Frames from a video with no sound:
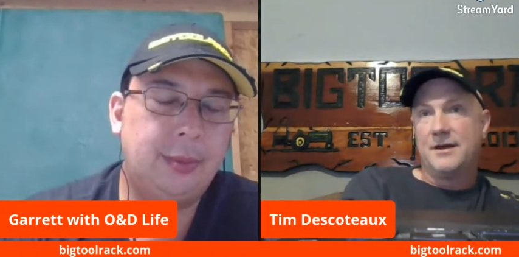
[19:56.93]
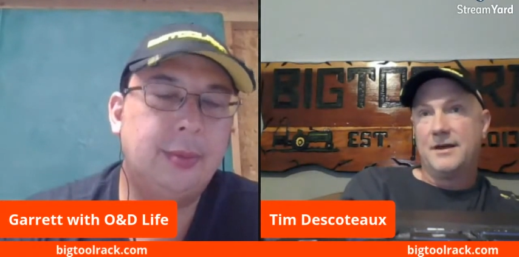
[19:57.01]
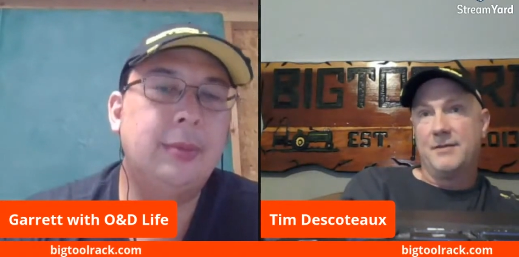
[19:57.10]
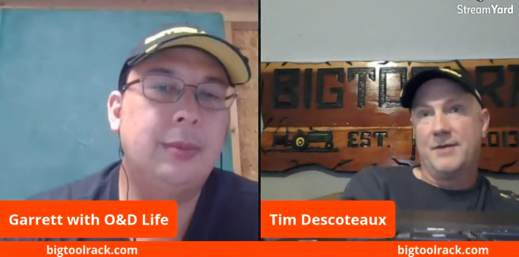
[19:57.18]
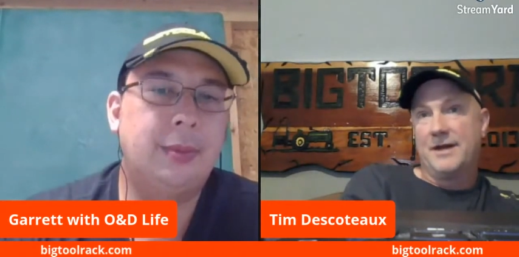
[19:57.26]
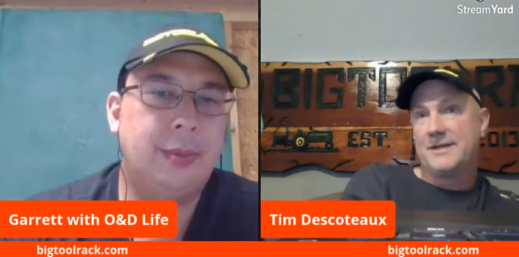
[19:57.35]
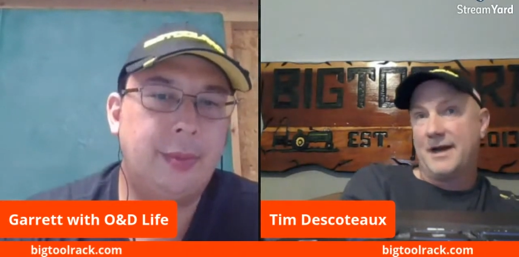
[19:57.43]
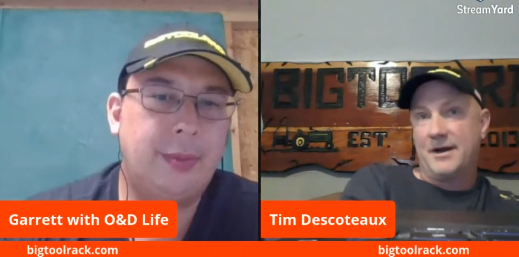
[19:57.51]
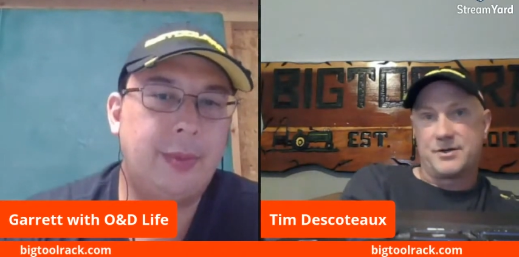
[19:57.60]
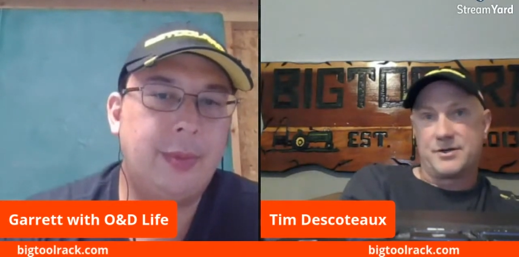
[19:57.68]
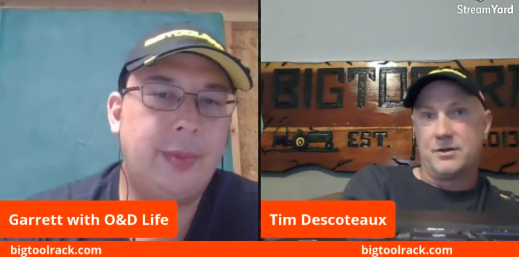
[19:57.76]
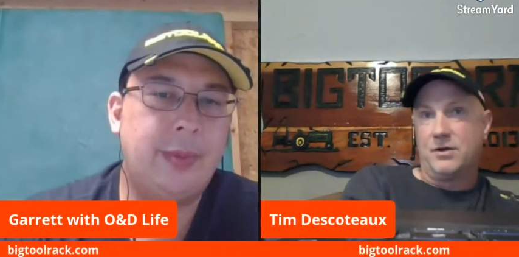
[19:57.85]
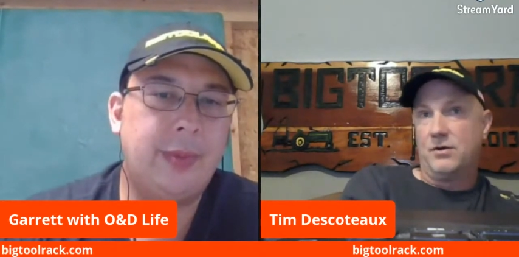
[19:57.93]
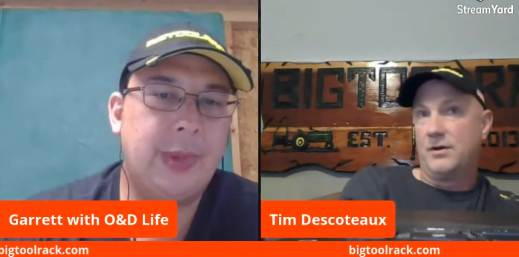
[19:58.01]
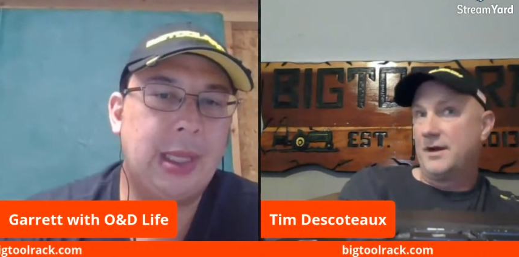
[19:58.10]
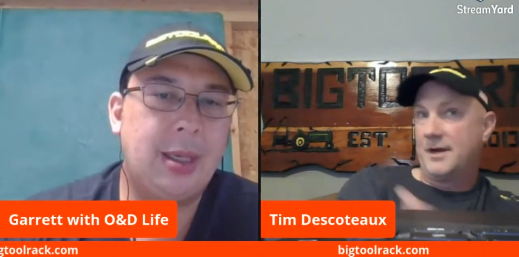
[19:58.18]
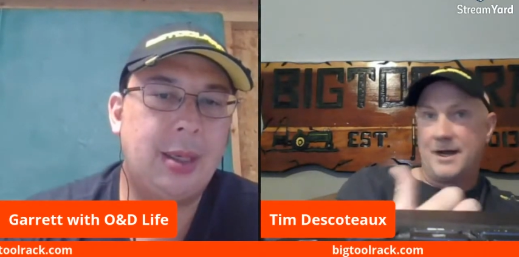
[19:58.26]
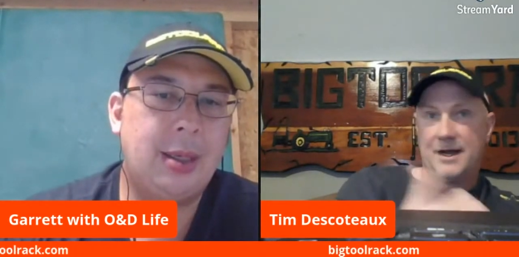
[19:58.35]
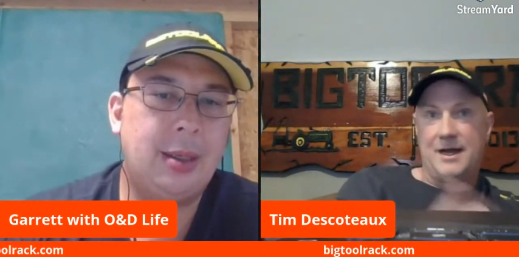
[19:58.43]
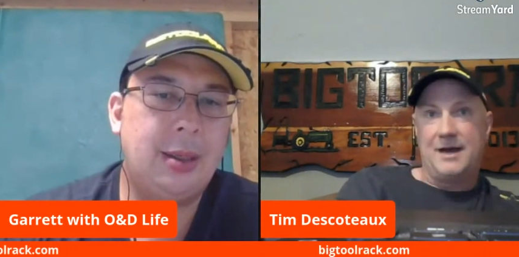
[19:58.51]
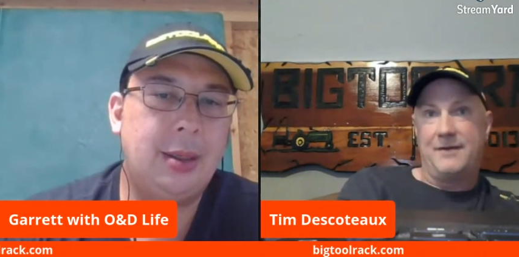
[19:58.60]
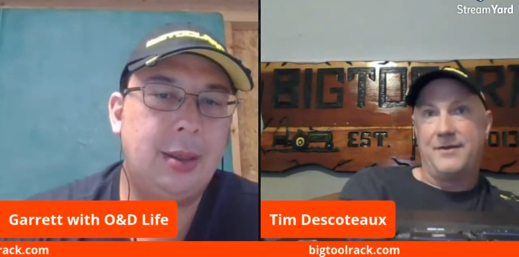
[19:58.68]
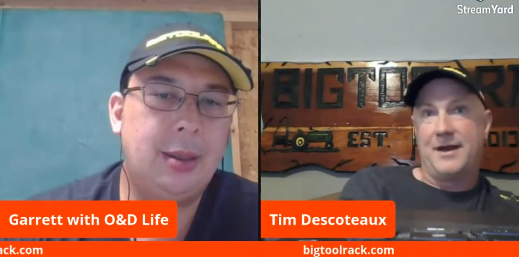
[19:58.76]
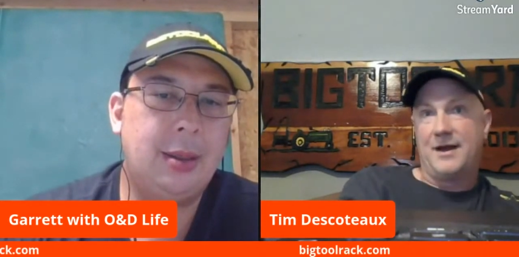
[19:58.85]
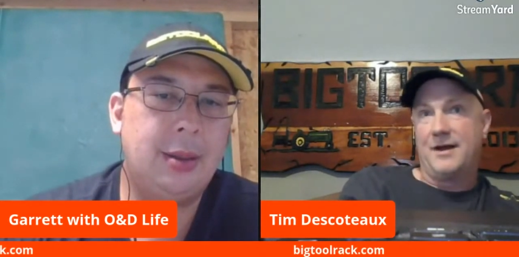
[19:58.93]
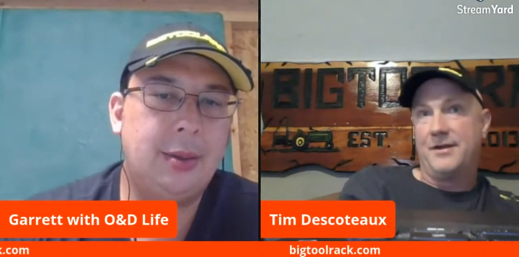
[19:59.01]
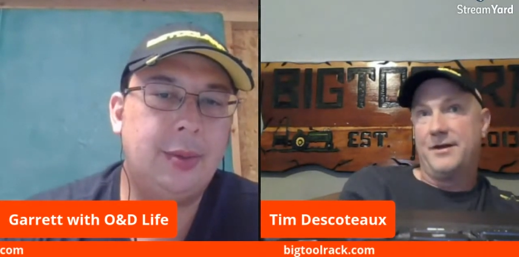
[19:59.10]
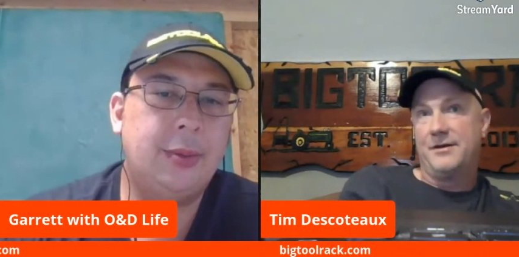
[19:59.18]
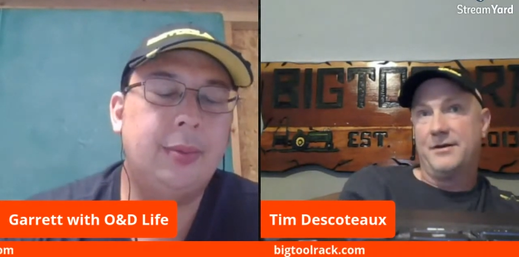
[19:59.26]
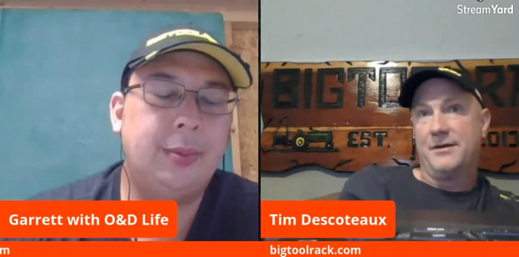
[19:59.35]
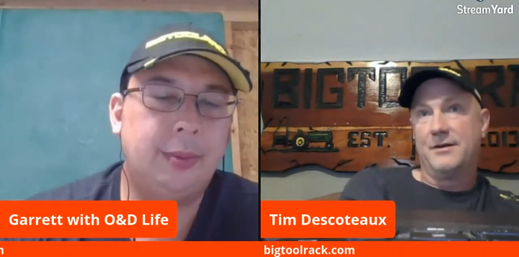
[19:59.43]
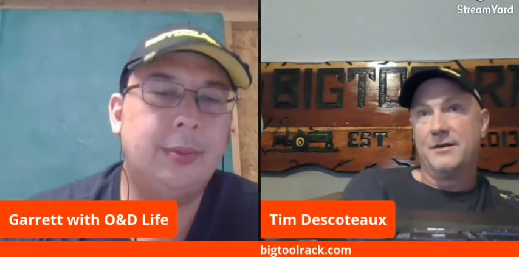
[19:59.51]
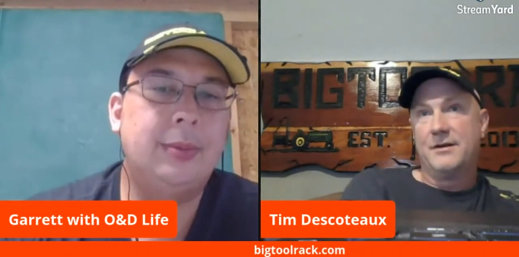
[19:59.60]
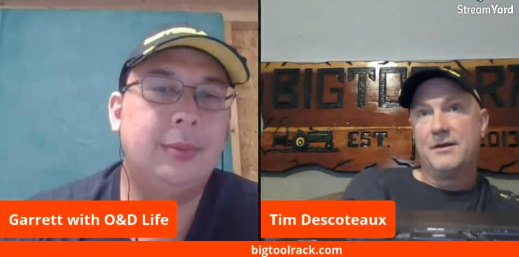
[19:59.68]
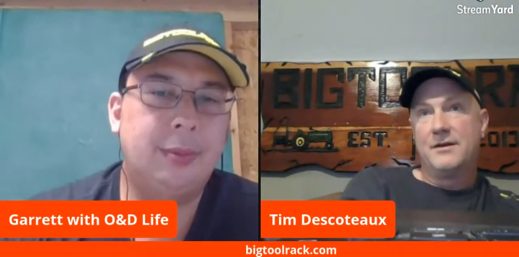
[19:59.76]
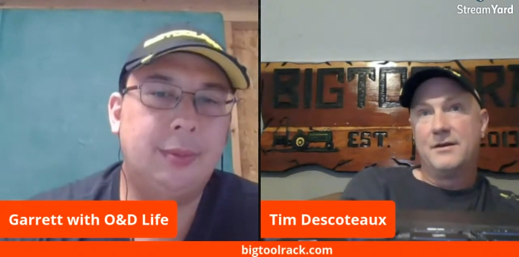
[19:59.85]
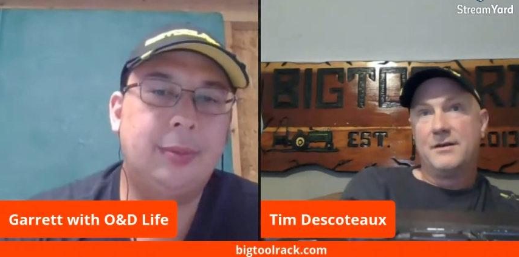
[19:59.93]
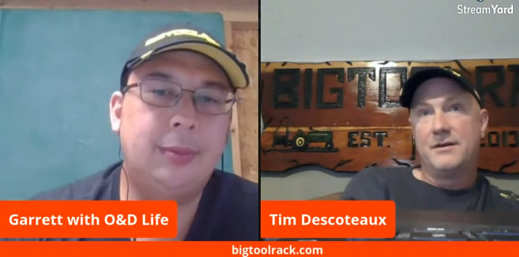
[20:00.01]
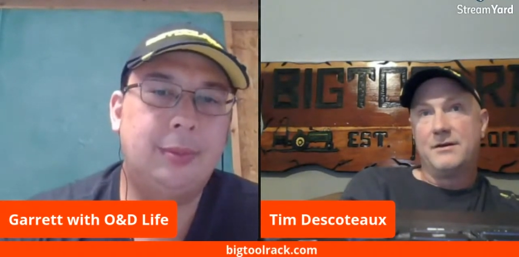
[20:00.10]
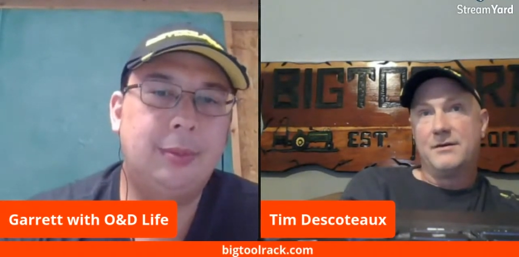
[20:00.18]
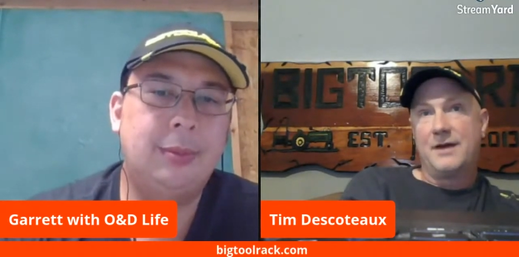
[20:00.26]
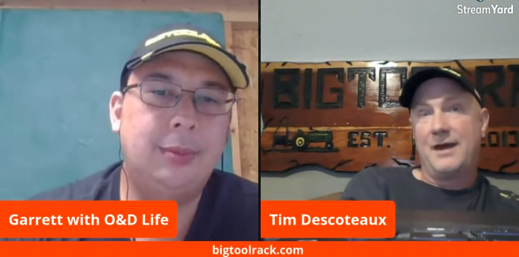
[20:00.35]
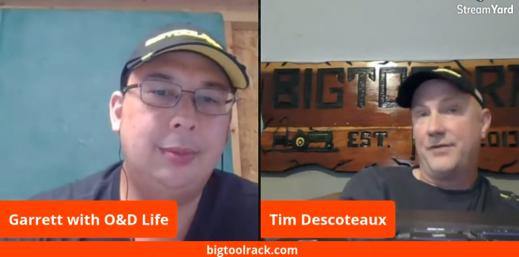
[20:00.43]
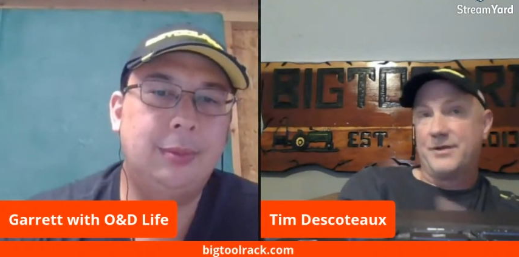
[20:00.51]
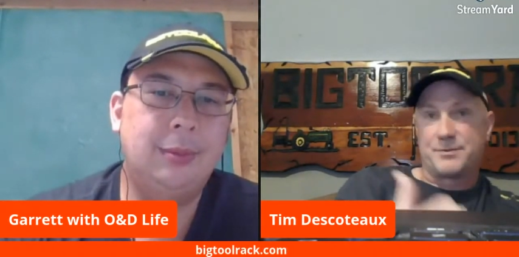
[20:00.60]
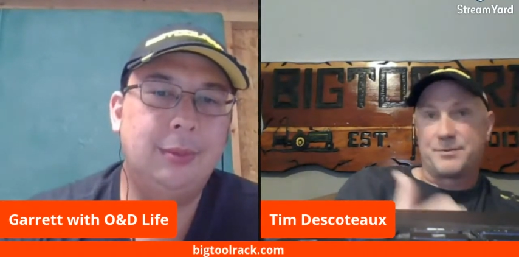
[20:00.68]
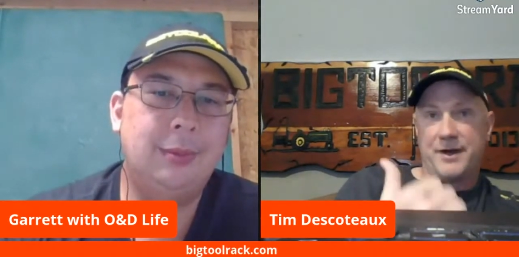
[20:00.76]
Speaker 1: and my tires are loaded, and I have that on there. And, you know, I have the